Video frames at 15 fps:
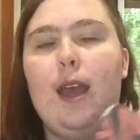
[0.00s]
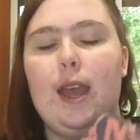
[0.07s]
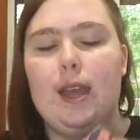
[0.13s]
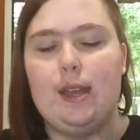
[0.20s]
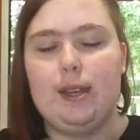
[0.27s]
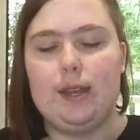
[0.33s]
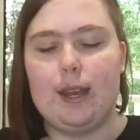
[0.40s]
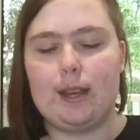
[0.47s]

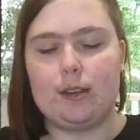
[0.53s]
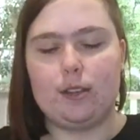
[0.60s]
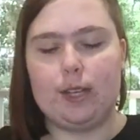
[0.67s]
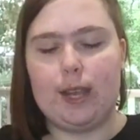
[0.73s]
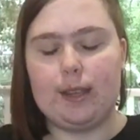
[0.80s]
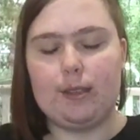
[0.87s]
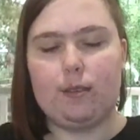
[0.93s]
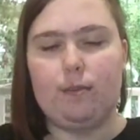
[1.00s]
And it actually
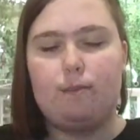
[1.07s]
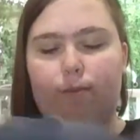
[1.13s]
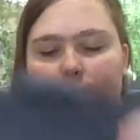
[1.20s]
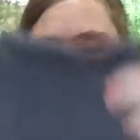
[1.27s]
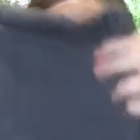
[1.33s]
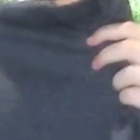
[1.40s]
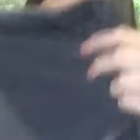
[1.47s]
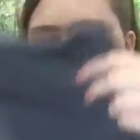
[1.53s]
has a
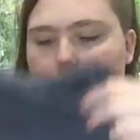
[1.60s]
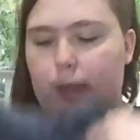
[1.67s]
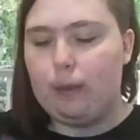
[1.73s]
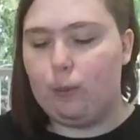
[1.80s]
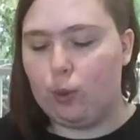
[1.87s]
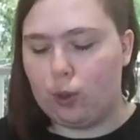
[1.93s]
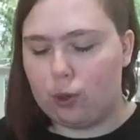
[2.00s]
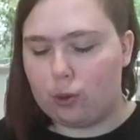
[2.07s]
famous
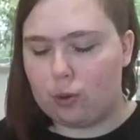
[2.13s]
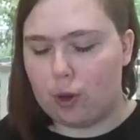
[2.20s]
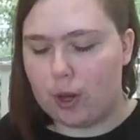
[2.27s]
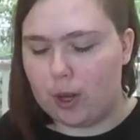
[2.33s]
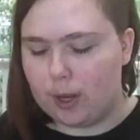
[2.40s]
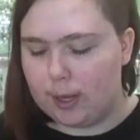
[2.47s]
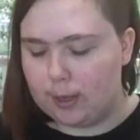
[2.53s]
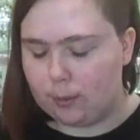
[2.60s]
Dumbledore
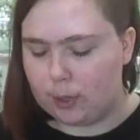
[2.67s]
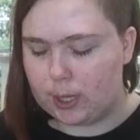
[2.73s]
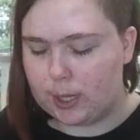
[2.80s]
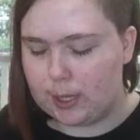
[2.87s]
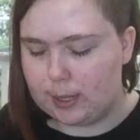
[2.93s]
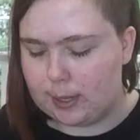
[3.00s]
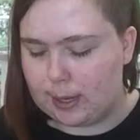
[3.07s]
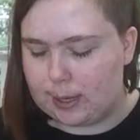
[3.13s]
quote on it, which
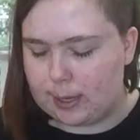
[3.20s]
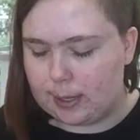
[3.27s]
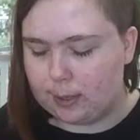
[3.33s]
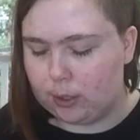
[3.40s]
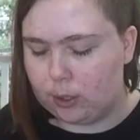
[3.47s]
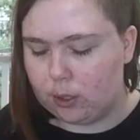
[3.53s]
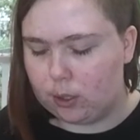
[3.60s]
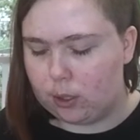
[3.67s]
is, "It does
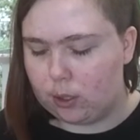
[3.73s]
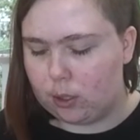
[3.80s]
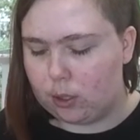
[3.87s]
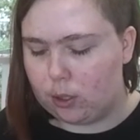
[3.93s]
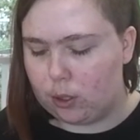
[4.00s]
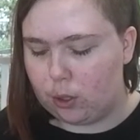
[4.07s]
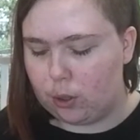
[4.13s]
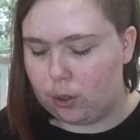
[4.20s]
not
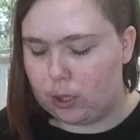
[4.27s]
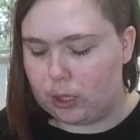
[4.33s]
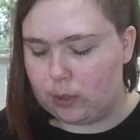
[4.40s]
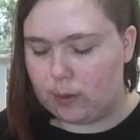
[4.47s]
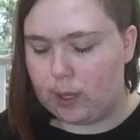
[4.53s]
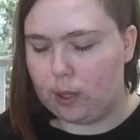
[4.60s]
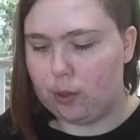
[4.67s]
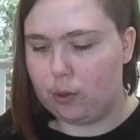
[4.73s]
do to
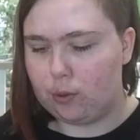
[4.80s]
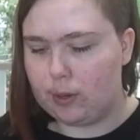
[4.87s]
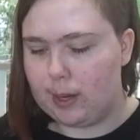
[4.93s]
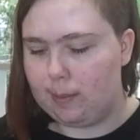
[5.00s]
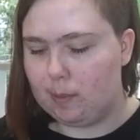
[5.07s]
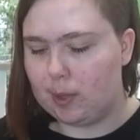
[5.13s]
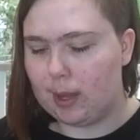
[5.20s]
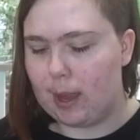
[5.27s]
dwell on
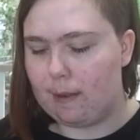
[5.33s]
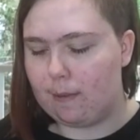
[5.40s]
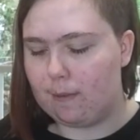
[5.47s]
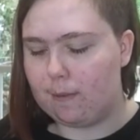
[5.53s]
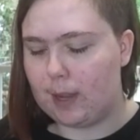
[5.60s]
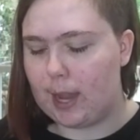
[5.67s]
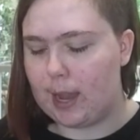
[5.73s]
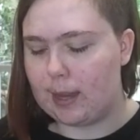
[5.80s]
dreams and
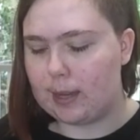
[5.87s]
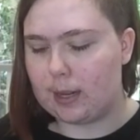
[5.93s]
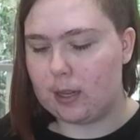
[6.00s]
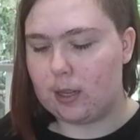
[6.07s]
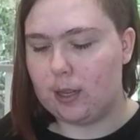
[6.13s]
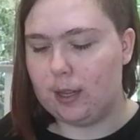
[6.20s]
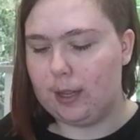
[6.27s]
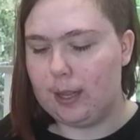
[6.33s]
forget
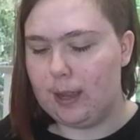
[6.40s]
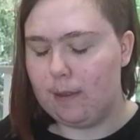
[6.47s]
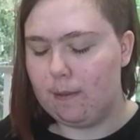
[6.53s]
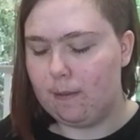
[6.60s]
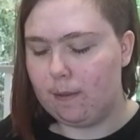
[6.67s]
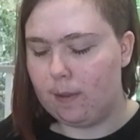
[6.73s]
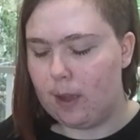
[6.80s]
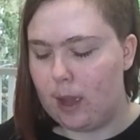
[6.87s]
to
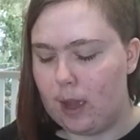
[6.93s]
live."